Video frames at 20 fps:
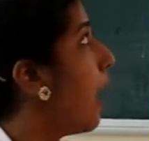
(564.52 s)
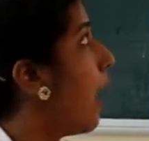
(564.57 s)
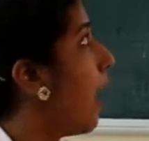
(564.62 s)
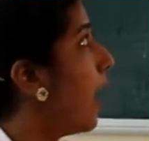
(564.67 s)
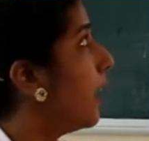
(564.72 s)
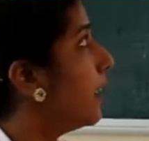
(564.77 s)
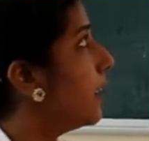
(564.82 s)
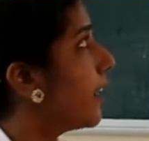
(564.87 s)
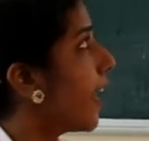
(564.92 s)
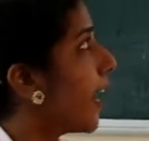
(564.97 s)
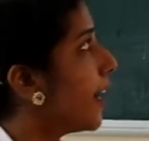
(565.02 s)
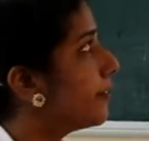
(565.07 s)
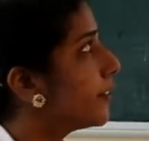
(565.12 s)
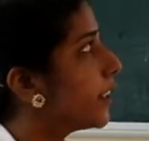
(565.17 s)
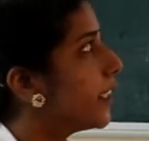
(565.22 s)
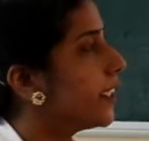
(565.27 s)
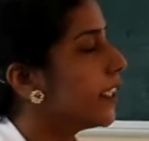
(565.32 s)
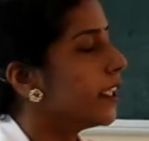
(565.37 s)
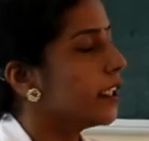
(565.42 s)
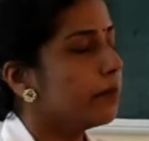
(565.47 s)
And
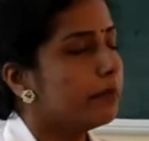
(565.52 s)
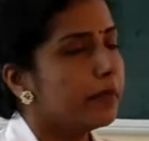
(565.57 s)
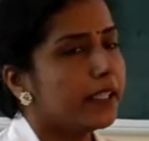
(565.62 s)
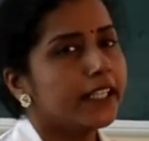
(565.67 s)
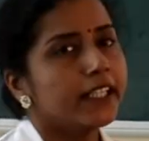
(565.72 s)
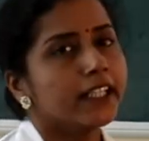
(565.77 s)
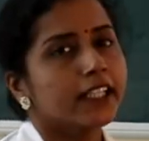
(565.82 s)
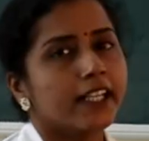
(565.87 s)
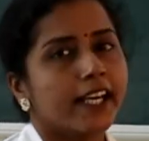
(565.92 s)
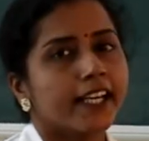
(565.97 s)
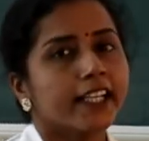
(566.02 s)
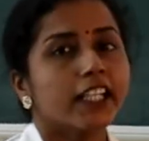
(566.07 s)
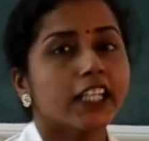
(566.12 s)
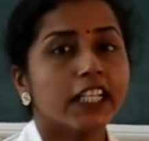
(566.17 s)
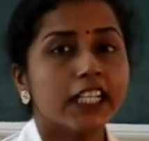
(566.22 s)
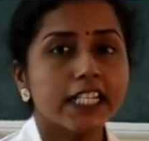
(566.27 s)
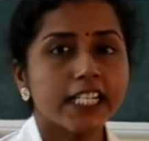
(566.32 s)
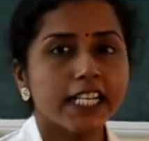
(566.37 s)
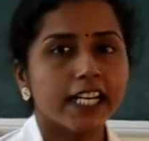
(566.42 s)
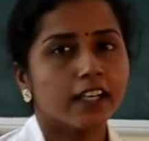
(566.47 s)
life-threatening bleeding like
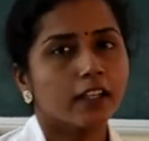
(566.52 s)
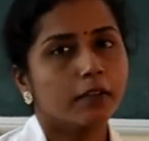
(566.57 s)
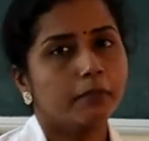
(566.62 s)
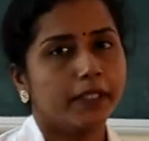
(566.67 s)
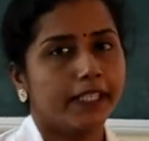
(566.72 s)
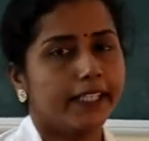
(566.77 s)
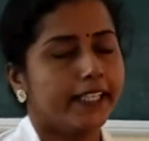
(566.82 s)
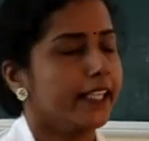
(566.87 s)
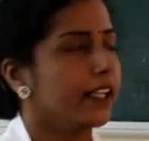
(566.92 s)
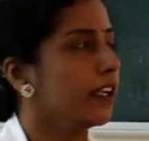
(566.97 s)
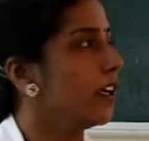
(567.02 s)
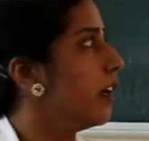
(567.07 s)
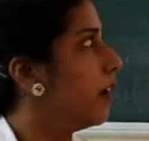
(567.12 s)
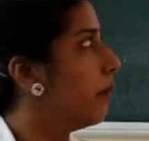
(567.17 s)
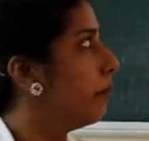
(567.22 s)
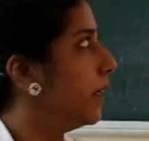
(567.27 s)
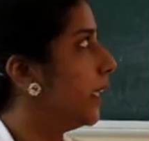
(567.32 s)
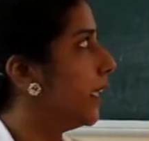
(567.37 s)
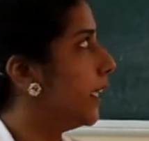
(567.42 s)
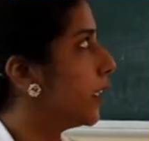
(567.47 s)
internal
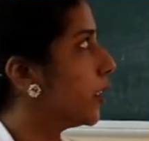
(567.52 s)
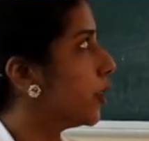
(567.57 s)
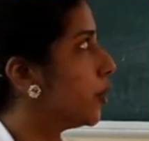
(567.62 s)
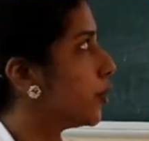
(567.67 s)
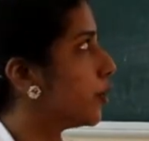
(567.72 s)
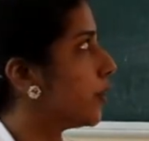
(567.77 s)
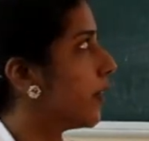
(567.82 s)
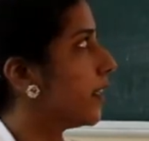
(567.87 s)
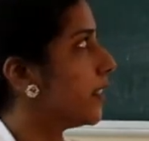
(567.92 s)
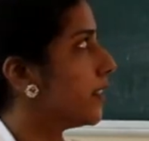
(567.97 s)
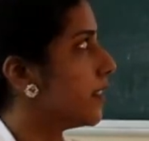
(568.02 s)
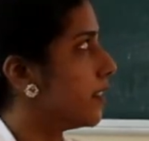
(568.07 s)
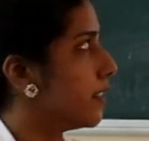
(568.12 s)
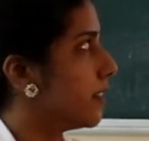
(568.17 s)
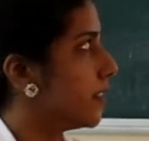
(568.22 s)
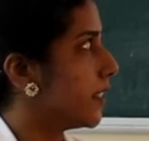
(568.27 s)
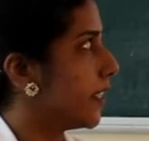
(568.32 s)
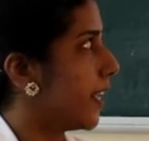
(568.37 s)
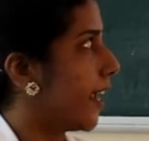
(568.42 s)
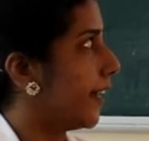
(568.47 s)
bleeding into
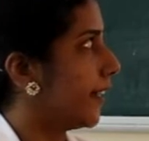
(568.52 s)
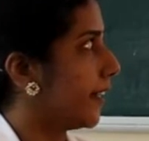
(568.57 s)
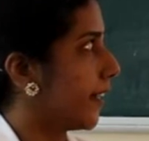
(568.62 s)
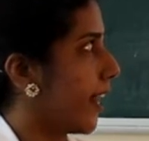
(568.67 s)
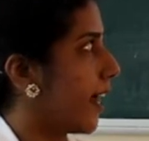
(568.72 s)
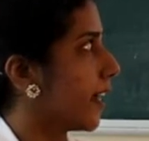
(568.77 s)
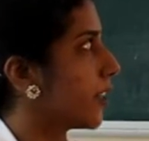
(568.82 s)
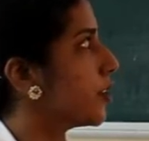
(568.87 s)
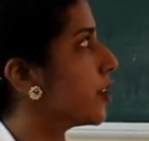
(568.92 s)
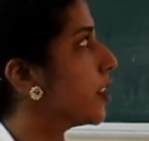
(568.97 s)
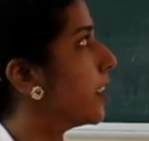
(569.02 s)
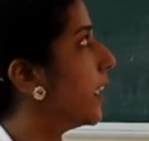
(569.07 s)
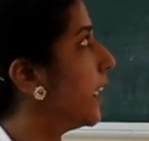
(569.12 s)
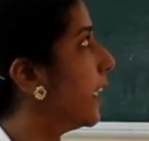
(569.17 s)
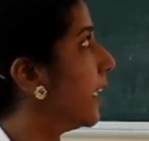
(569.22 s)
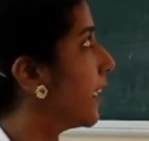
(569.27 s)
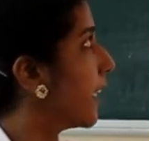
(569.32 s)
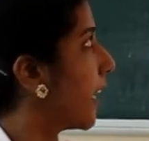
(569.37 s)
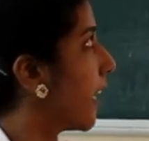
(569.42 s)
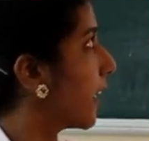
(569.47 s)
the GI tract,
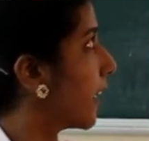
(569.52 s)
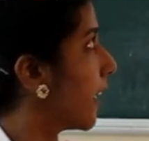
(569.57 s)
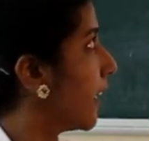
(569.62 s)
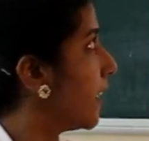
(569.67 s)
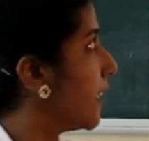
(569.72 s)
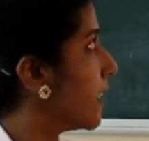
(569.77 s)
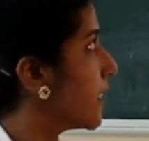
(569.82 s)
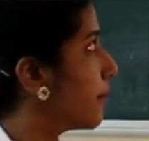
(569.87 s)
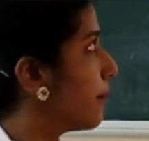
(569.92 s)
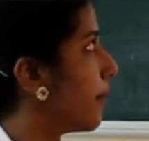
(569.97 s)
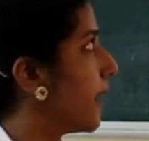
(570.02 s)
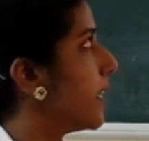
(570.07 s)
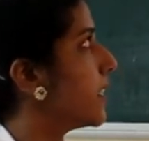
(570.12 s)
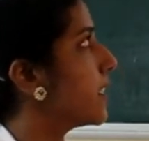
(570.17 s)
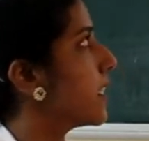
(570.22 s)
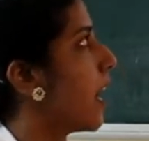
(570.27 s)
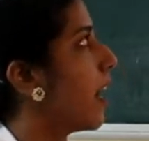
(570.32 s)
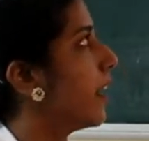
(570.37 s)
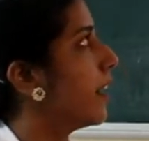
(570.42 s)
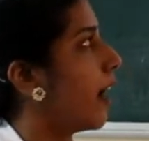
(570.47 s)
intracranial
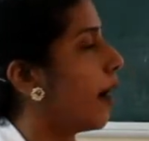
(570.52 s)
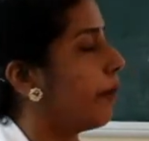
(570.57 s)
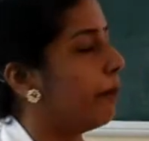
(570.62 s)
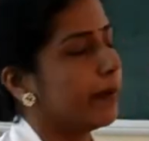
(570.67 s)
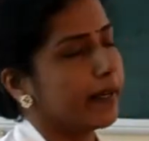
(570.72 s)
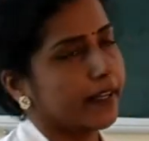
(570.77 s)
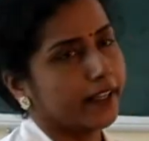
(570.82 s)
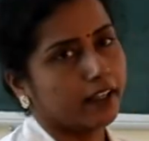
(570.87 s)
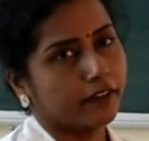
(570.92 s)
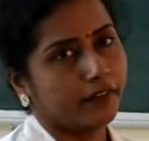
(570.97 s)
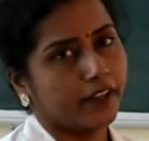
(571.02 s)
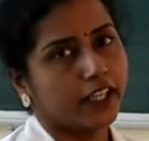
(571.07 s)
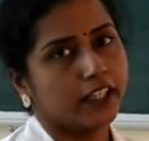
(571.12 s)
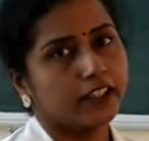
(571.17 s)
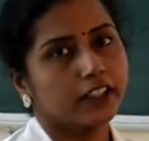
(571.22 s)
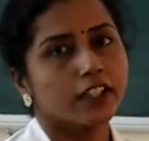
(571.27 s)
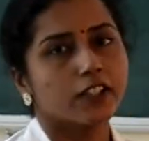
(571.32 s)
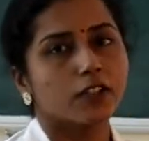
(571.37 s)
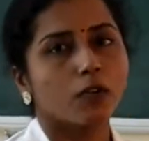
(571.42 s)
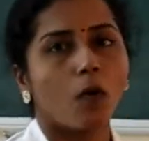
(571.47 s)
space and upper airway.
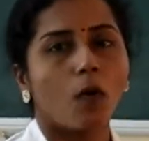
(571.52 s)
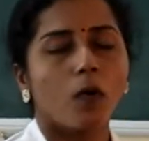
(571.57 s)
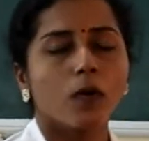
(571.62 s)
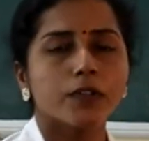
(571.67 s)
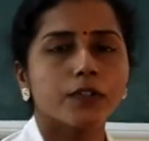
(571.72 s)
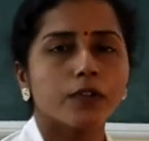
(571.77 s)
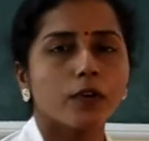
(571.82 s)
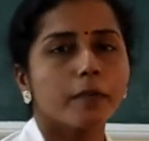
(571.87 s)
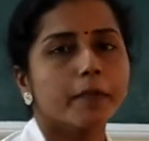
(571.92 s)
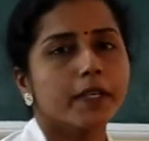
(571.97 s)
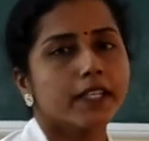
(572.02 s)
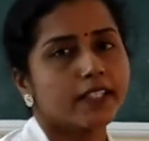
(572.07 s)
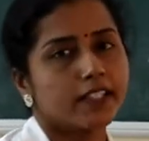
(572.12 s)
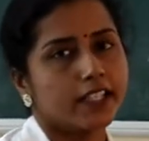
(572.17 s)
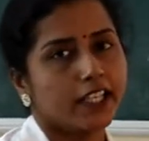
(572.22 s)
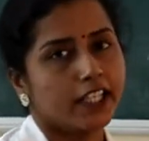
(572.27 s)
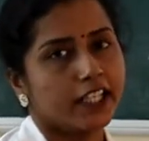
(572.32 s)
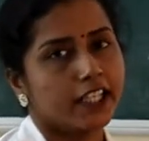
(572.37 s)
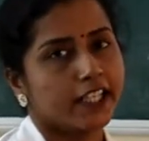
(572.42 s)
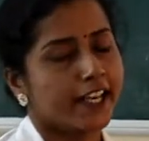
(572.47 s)
This also be
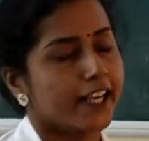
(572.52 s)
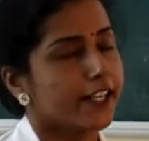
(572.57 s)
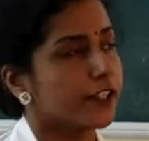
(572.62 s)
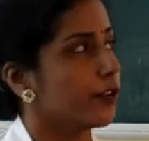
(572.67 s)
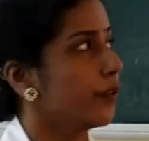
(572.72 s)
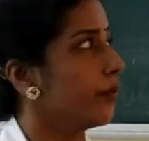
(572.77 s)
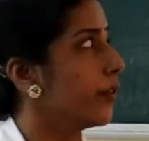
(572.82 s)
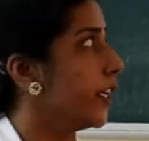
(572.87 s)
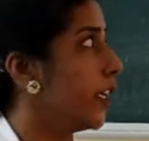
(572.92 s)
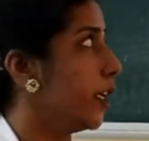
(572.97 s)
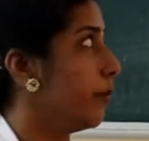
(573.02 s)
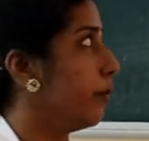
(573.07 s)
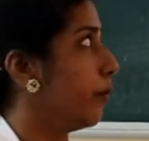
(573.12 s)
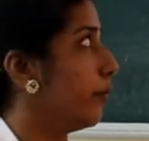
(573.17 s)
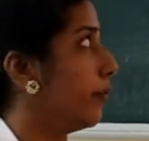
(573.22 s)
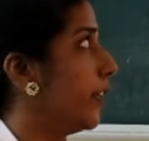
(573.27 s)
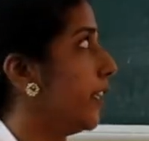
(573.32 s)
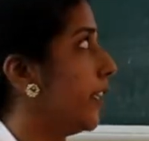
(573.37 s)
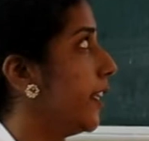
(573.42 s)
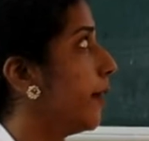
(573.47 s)
seen in case of
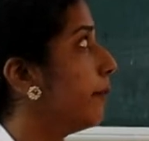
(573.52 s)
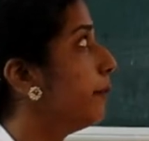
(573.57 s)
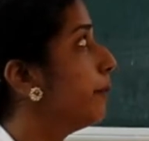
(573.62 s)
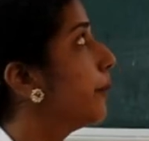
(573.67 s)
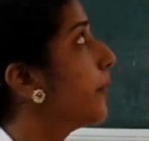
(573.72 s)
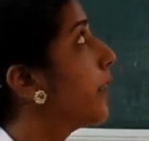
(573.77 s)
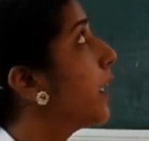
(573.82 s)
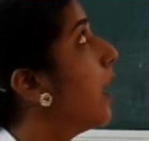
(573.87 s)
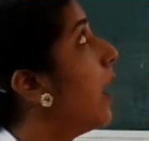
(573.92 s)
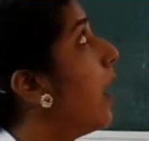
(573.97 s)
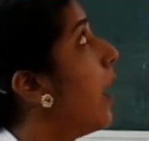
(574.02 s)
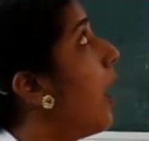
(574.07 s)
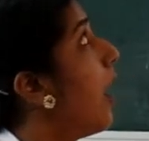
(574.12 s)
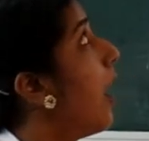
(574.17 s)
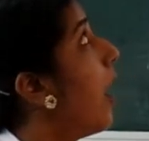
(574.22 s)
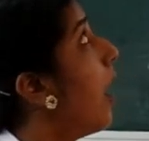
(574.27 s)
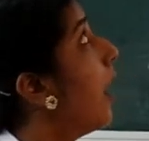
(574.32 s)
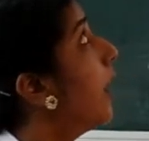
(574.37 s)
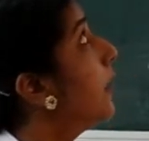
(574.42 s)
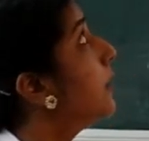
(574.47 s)
hemophilia.
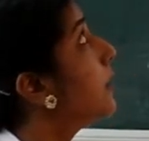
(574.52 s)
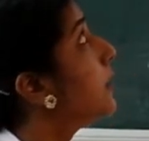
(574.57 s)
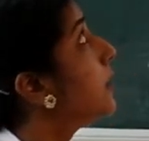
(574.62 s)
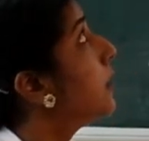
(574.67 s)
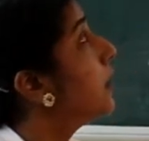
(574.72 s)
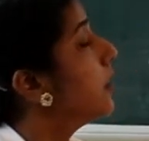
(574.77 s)
And